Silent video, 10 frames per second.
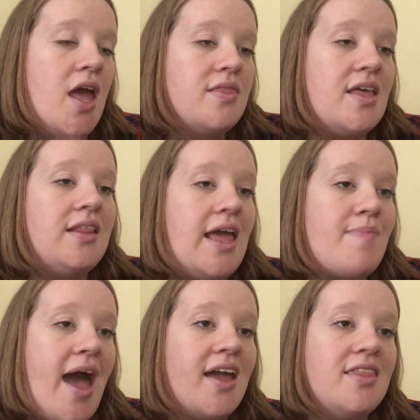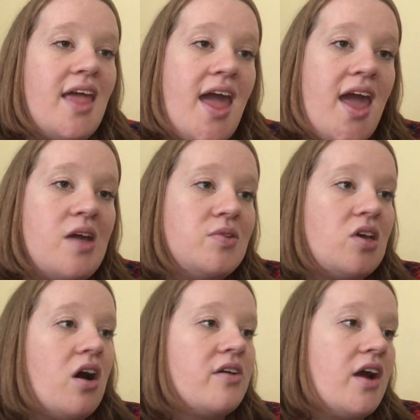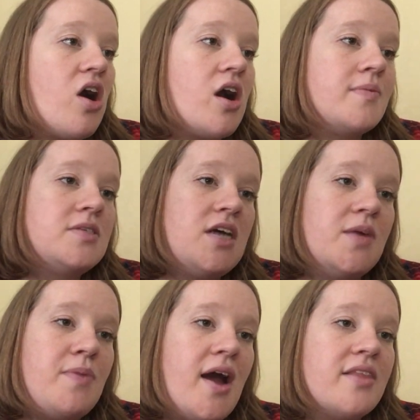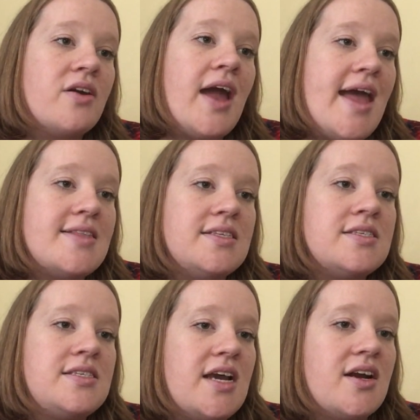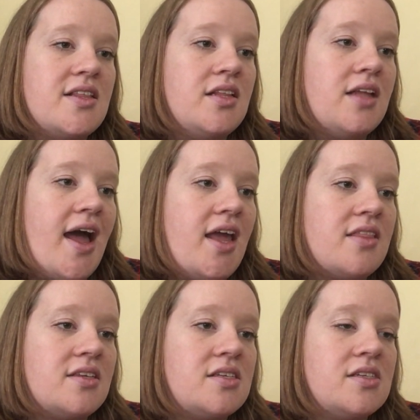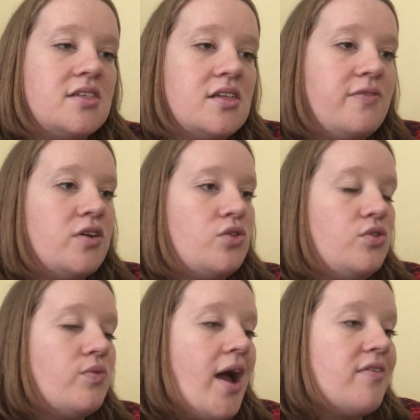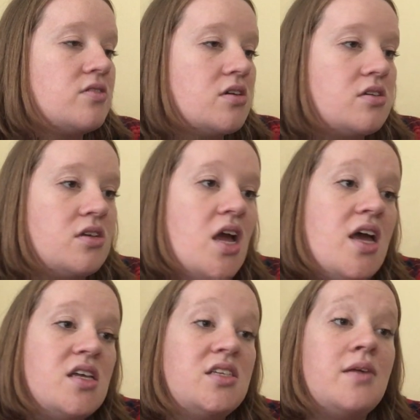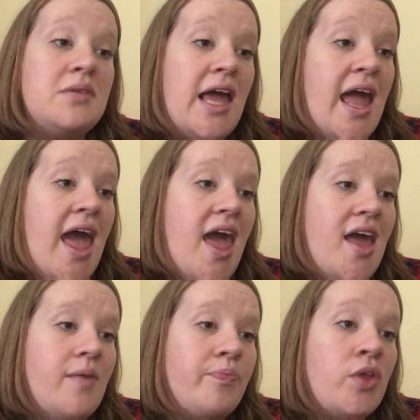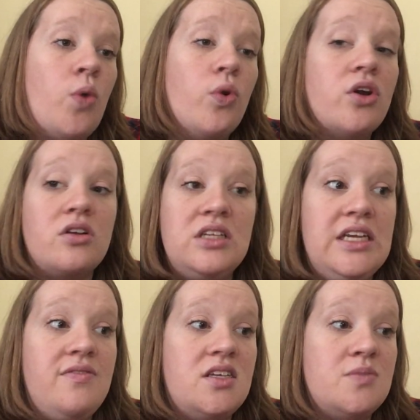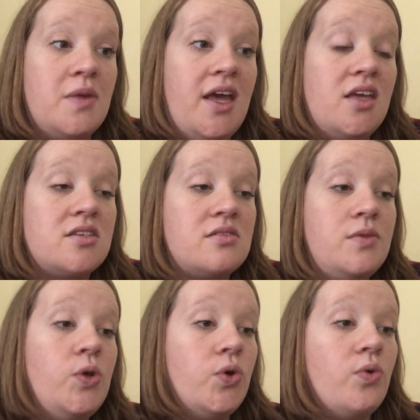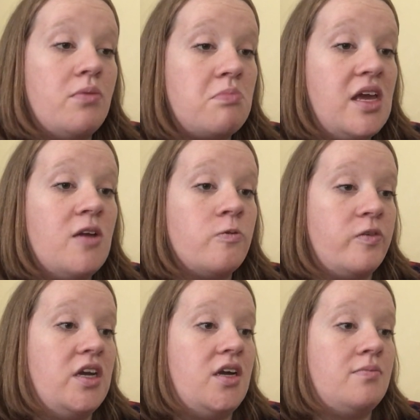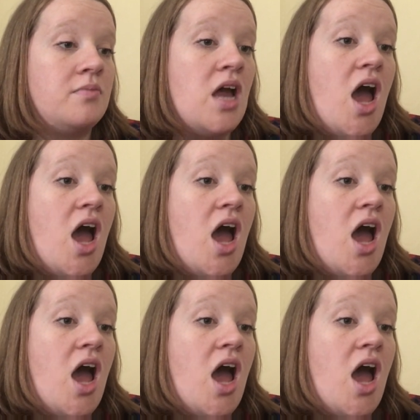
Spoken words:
They lay back in the hay with their arms tucked behind their heads and stared at the light that slivered through the rafters. Someday, Hay, we're going to leave this place. You and me and Freedom.